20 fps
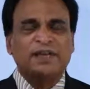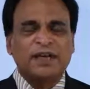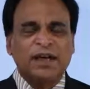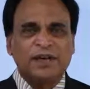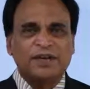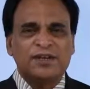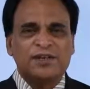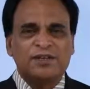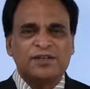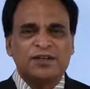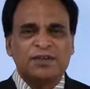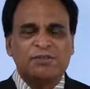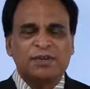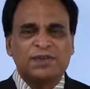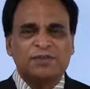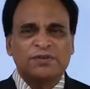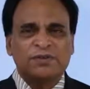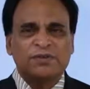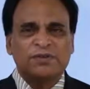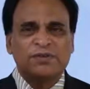Thank you so
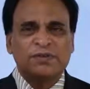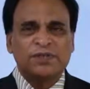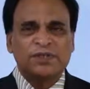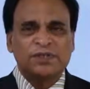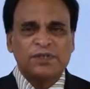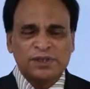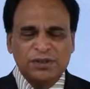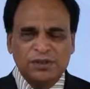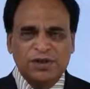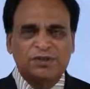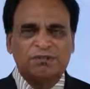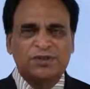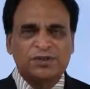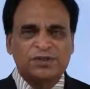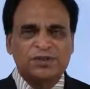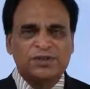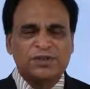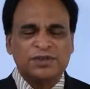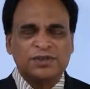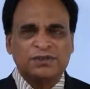much for watching. Hope
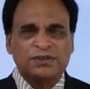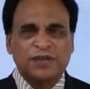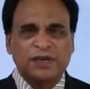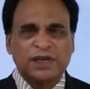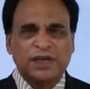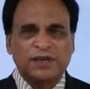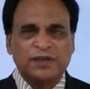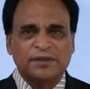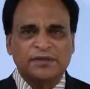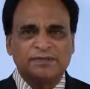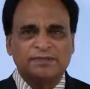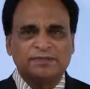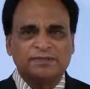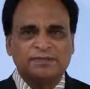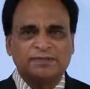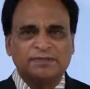to see you again.